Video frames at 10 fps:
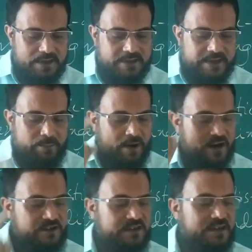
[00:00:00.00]
The
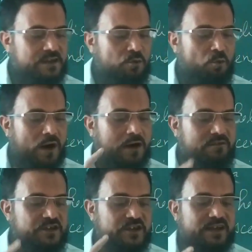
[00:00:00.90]
emerging new
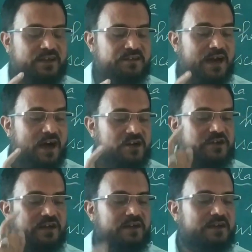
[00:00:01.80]
world vision has
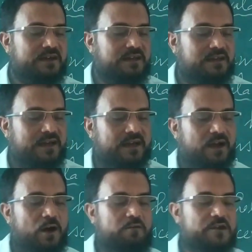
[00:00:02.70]
ushered in the era
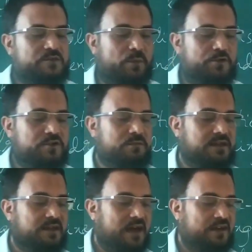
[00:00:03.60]
of
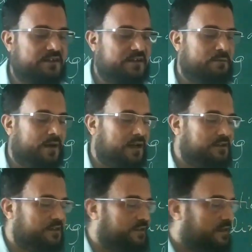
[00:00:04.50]
responsibility. Usher in
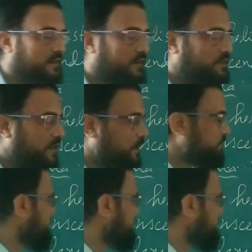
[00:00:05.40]
mark the start of